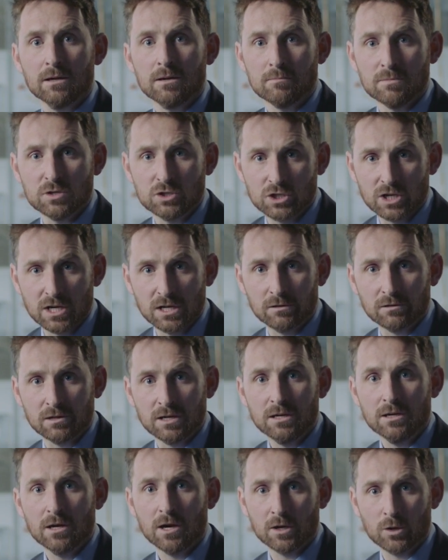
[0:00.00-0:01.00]

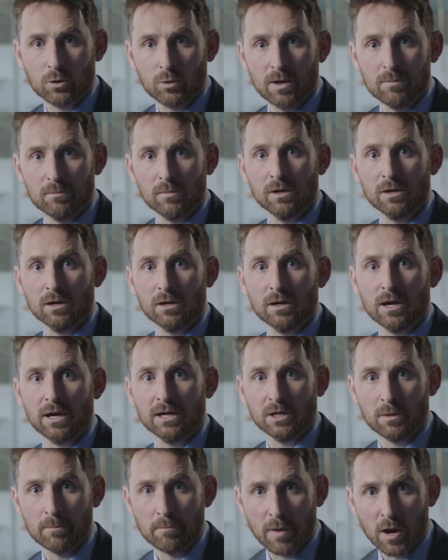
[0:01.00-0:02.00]
machinery, equipment,
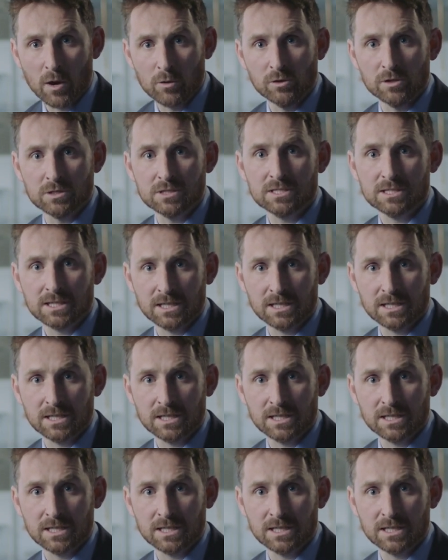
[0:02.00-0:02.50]
and components